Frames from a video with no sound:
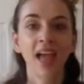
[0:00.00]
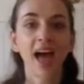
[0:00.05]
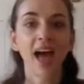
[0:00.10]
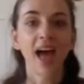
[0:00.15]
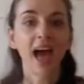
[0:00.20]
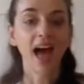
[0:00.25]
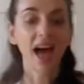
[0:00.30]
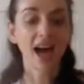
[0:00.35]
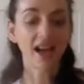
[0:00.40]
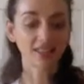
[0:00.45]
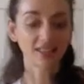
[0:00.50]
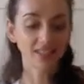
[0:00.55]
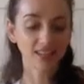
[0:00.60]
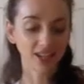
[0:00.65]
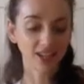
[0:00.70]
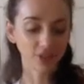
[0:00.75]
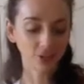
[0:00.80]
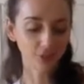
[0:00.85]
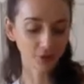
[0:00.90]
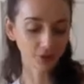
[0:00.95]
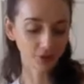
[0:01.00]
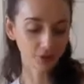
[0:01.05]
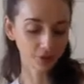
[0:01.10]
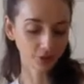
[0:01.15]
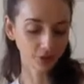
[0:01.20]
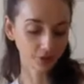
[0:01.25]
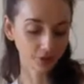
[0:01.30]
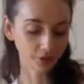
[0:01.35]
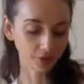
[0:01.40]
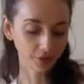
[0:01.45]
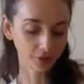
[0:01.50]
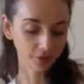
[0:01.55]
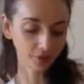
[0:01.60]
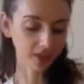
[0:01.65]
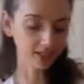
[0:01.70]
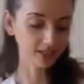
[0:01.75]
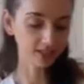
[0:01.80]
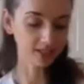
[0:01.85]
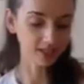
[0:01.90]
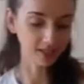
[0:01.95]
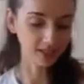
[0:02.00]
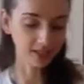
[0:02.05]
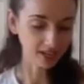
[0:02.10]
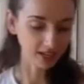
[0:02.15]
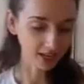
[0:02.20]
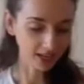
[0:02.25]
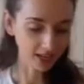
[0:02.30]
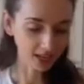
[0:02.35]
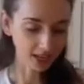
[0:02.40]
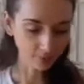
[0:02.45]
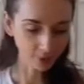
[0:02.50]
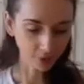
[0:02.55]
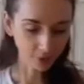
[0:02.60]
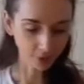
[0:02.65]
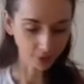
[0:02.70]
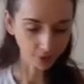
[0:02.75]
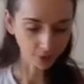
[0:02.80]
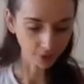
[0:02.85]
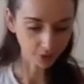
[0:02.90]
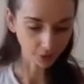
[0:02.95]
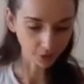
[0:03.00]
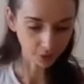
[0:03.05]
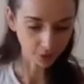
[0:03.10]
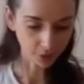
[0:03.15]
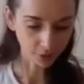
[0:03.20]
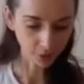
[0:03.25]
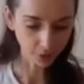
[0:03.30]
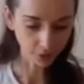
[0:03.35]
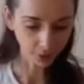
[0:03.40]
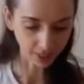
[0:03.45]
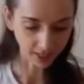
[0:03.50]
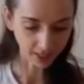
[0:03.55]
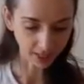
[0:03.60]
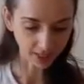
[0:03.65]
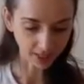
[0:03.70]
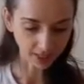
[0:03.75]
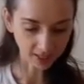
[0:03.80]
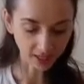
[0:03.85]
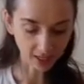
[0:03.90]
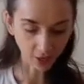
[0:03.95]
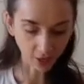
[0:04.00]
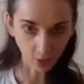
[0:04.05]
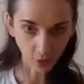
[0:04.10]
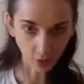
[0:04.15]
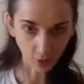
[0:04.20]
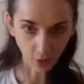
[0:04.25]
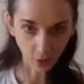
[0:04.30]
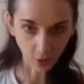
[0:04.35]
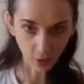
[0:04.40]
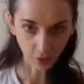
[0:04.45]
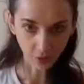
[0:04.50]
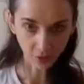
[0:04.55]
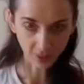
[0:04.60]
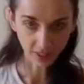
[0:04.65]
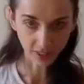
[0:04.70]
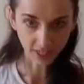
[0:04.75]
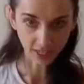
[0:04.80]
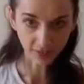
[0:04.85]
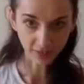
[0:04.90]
Exhale, shoulders over the wrist, knee up to your nose. Squeeze it, hold it,